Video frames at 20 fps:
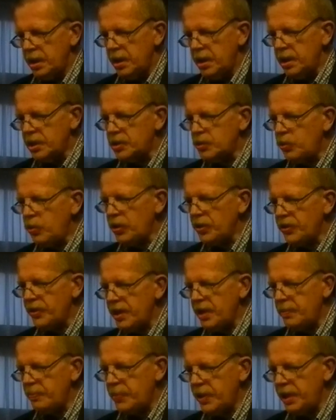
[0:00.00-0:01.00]
It's what
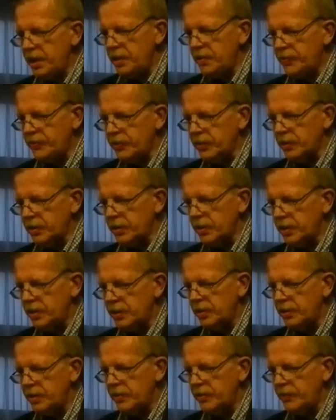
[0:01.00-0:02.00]
they're paid for,
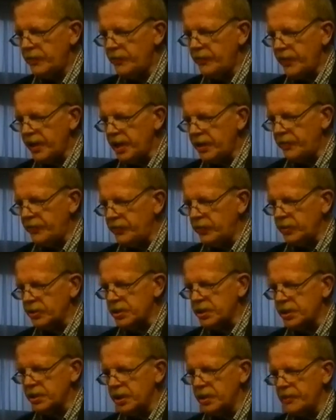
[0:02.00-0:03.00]
faithful
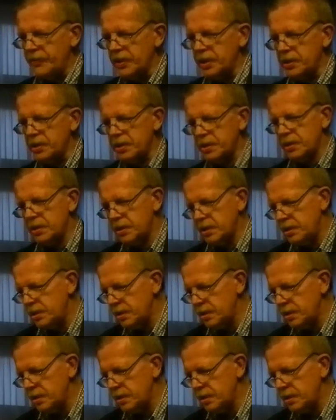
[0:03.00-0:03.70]
servants.